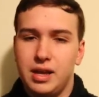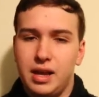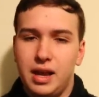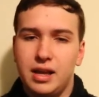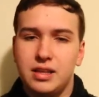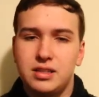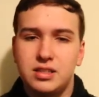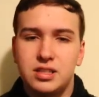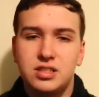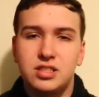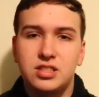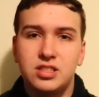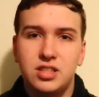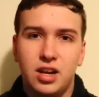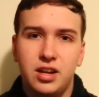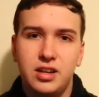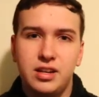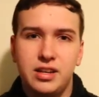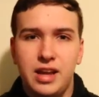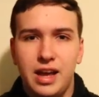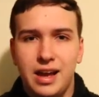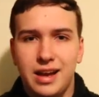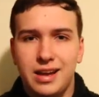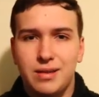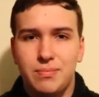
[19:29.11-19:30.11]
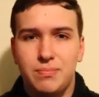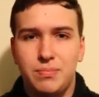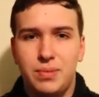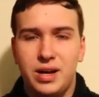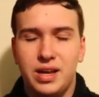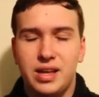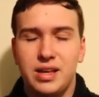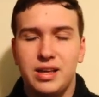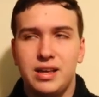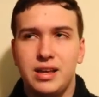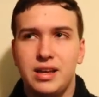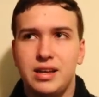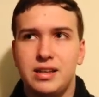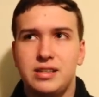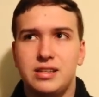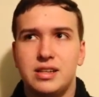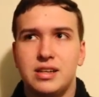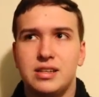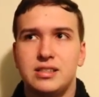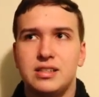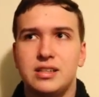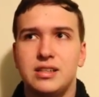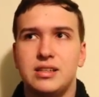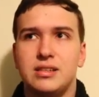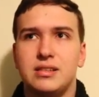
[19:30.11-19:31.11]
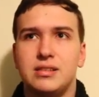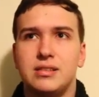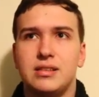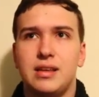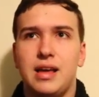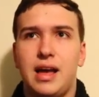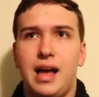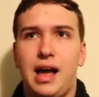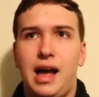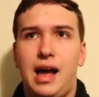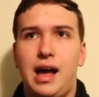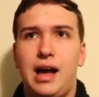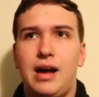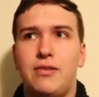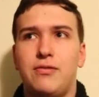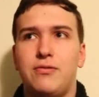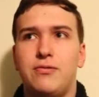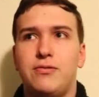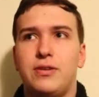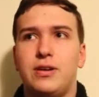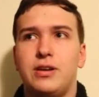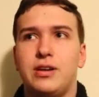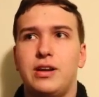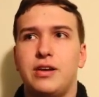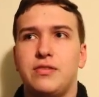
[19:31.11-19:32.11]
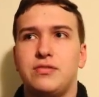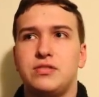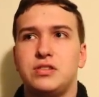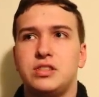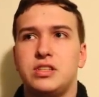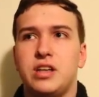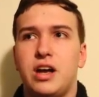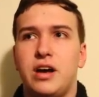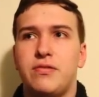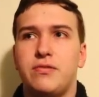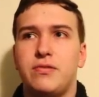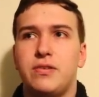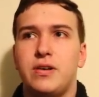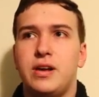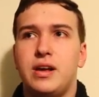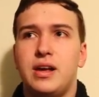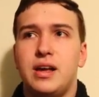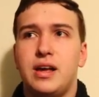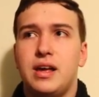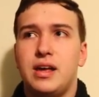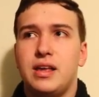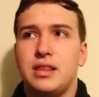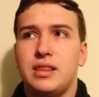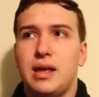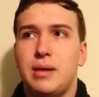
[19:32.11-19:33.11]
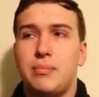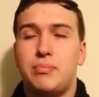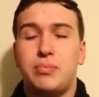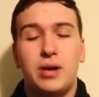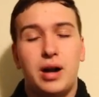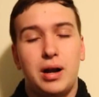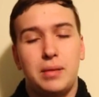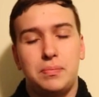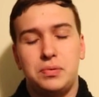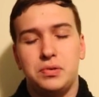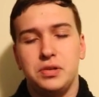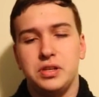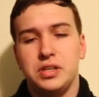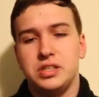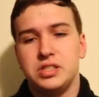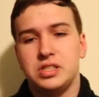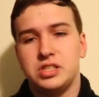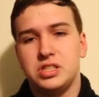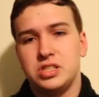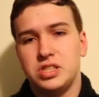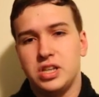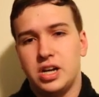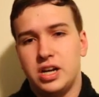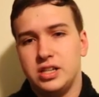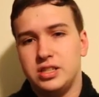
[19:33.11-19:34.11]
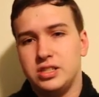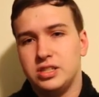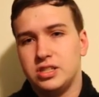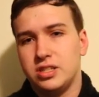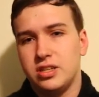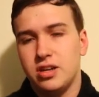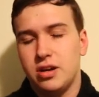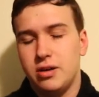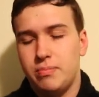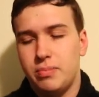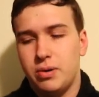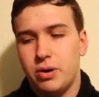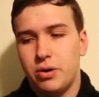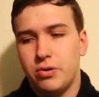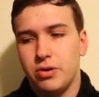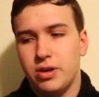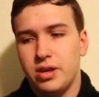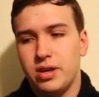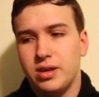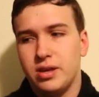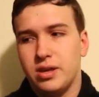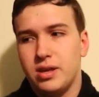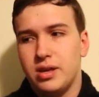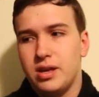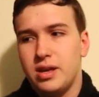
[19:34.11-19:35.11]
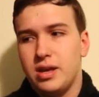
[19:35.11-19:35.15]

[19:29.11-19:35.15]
it's a stun deck, but it doesn't have enough stuff that properly stuns the opponent.